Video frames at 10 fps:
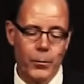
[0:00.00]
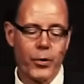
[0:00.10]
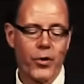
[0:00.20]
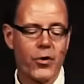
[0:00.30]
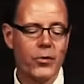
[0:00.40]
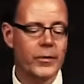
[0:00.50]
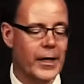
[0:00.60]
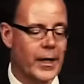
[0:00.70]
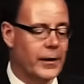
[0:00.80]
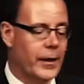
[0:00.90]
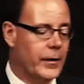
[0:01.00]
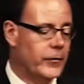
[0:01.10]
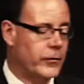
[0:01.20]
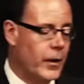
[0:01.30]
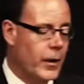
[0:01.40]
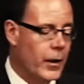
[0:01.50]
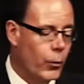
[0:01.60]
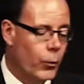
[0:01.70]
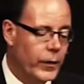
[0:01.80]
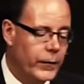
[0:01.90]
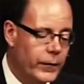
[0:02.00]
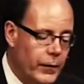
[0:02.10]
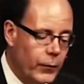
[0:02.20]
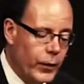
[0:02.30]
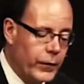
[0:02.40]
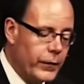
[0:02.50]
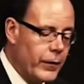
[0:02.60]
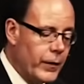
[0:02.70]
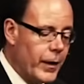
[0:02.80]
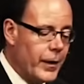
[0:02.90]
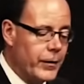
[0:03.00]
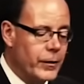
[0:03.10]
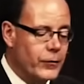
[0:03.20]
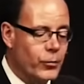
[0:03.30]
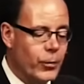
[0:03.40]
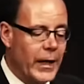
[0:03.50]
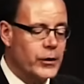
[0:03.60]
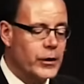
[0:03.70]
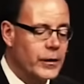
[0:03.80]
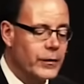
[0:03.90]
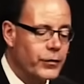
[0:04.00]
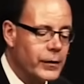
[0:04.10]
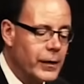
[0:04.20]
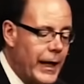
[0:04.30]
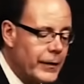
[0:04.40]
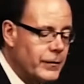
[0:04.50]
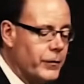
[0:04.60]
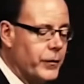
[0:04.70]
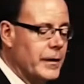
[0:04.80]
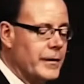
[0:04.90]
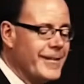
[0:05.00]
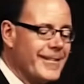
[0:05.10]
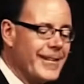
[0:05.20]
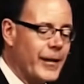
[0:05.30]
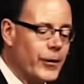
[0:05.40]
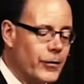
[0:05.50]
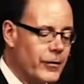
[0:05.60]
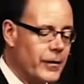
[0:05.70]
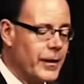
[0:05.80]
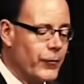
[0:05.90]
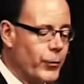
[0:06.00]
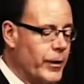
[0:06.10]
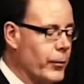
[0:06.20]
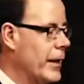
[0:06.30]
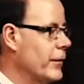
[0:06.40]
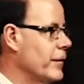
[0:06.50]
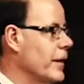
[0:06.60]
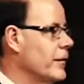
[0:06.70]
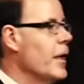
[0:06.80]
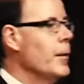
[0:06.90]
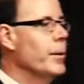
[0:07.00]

permeate us with, with the direction and philosophy and desires that everybody around us has.